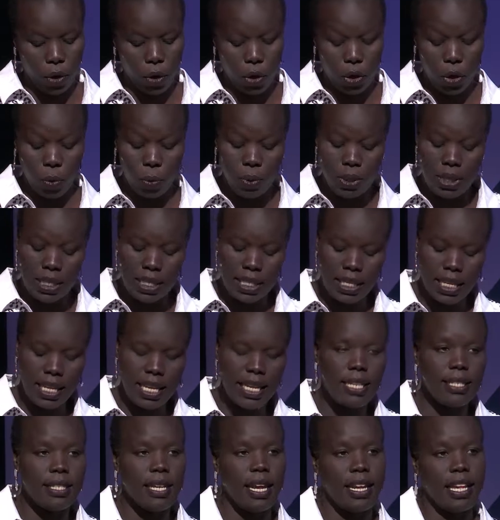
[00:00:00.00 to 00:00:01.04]
You will see
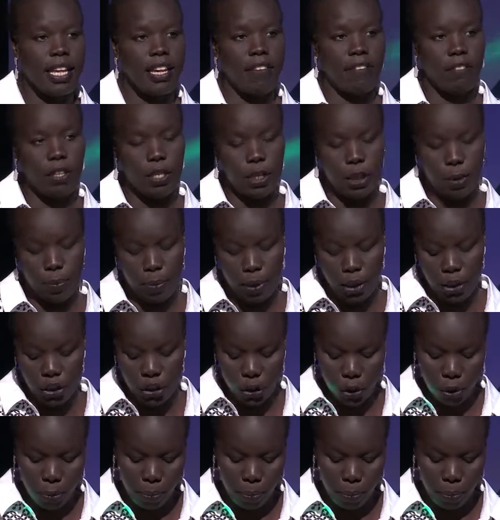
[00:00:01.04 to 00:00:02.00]
as I give this speech